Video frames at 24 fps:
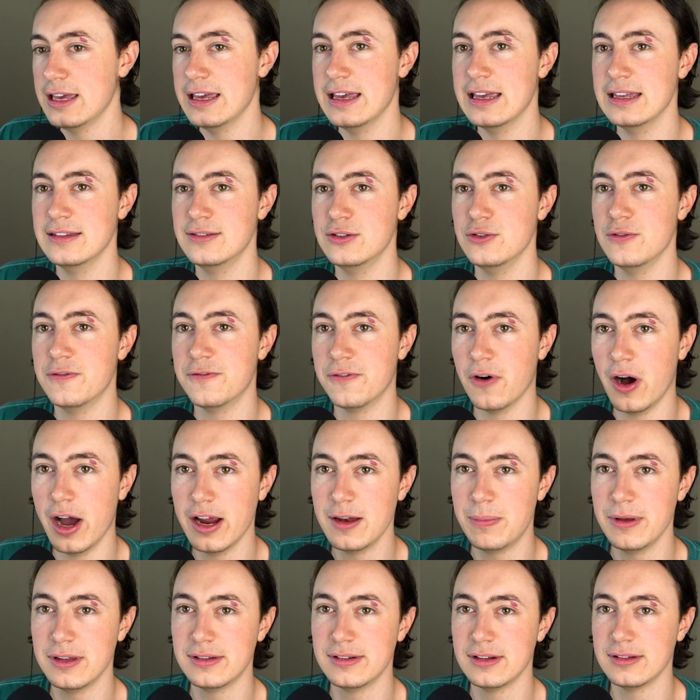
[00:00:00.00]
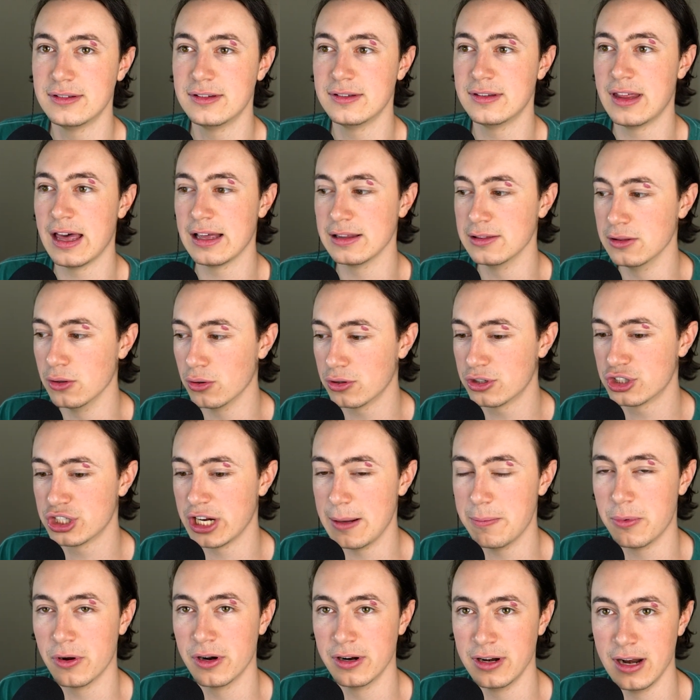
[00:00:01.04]
is you find businesses that look
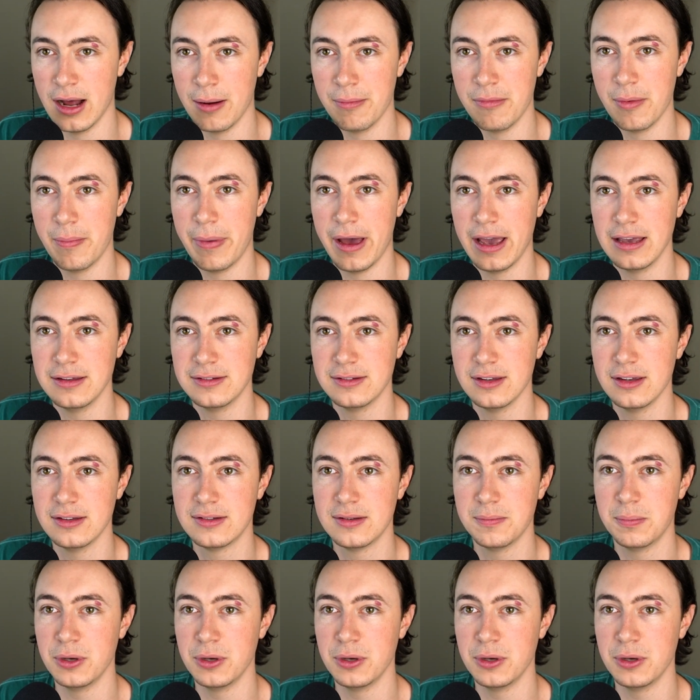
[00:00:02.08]
cheap on a number basis,